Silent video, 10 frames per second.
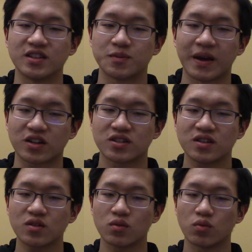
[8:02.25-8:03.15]

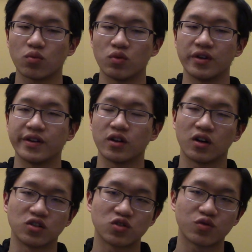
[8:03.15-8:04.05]
inspection, we
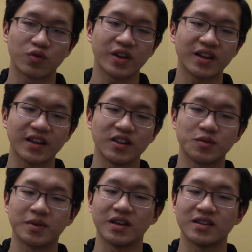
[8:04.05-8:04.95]
are treating
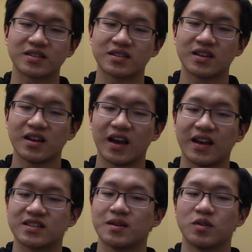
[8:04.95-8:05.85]
each piece
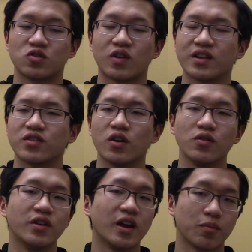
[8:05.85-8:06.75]
as someone trying to go
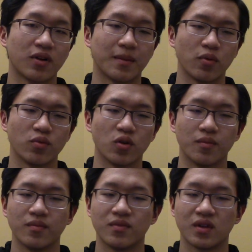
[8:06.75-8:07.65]
to their proper room.
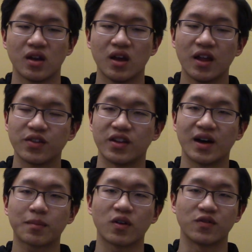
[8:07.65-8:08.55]
The
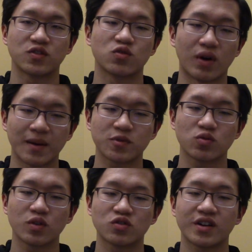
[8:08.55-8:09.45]
number of swaps
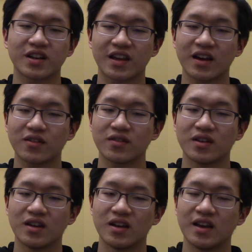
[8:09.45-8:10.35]
we are trying to count
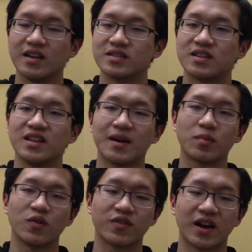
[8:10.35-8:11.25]
is the
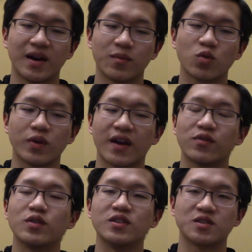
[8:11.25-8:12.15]
number of times we have
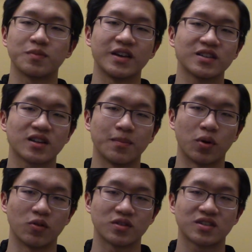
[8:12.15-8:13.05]
to displace a
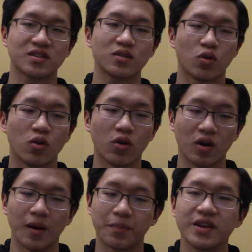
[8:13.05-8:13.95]
person, or
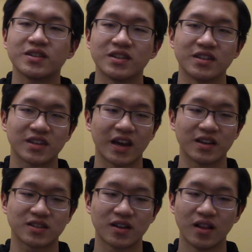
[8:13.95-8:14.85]
a piece in this
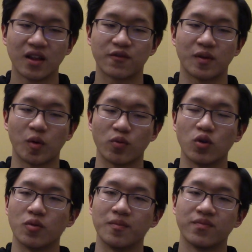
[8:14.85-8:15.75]
case, from a
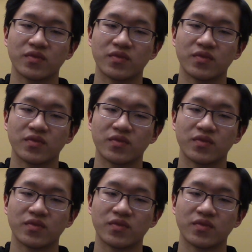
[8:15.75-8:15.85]
room.